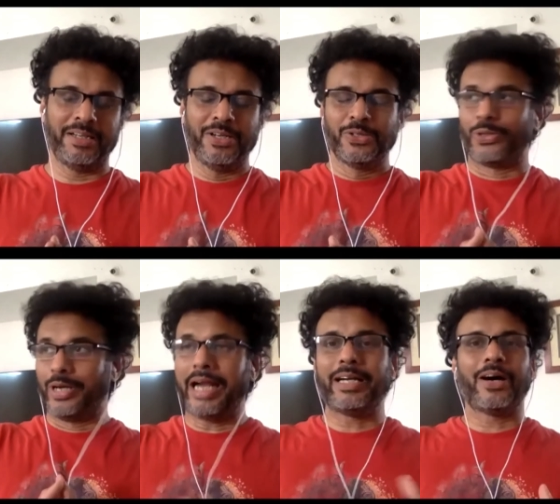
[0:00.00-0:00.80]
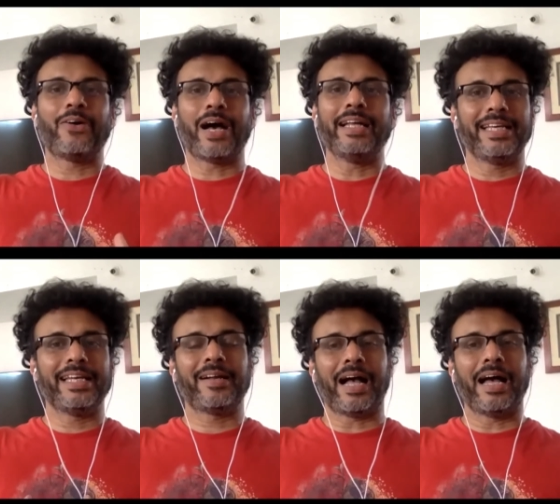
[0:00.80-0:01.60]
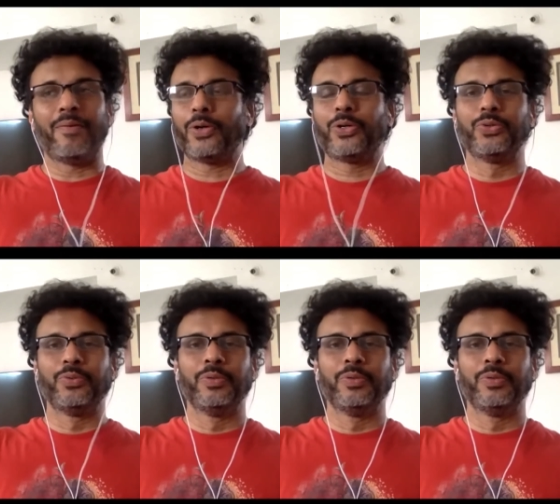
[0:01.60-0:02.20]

So right now, I think I want to